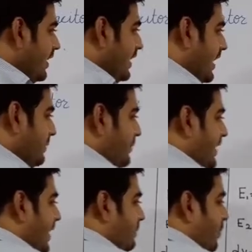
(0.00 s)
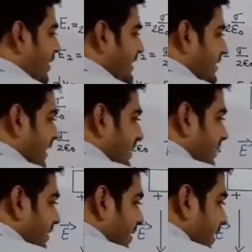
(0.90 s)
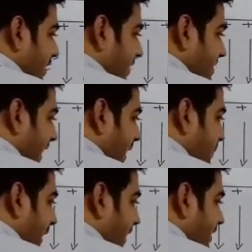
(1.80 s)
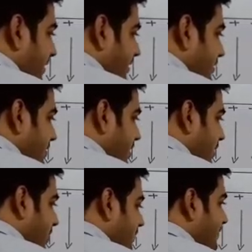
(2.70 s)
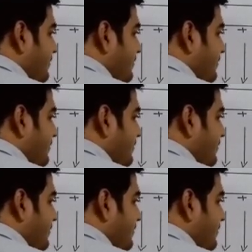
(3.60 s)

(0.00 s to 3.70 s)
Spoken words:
Let me take potential on the second plate 0,